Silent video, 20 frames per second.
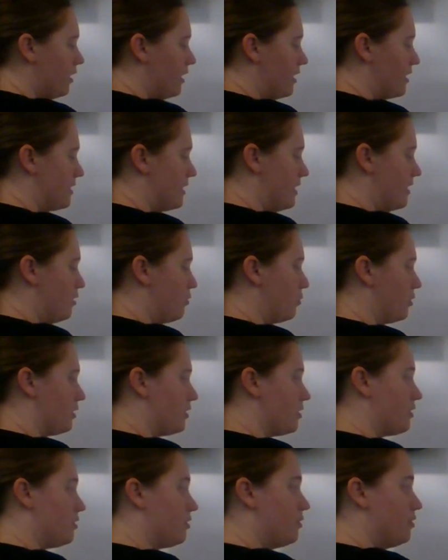is equal
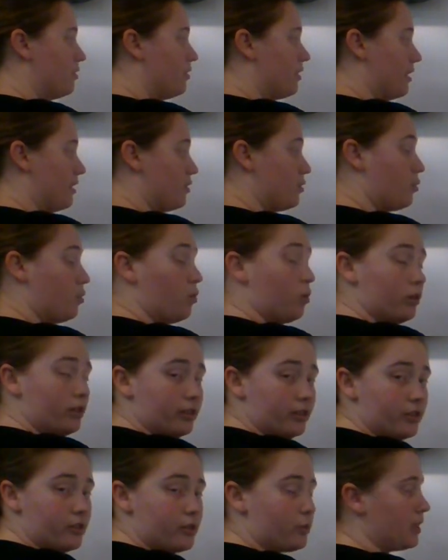to quarter uh,
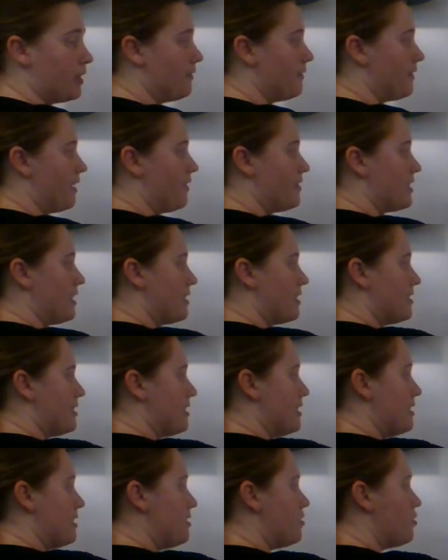quarters 25 cents
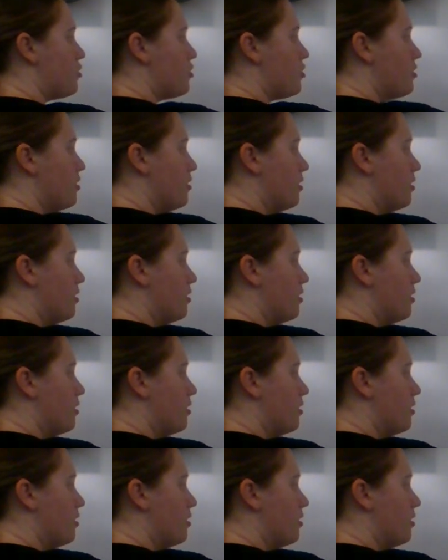each.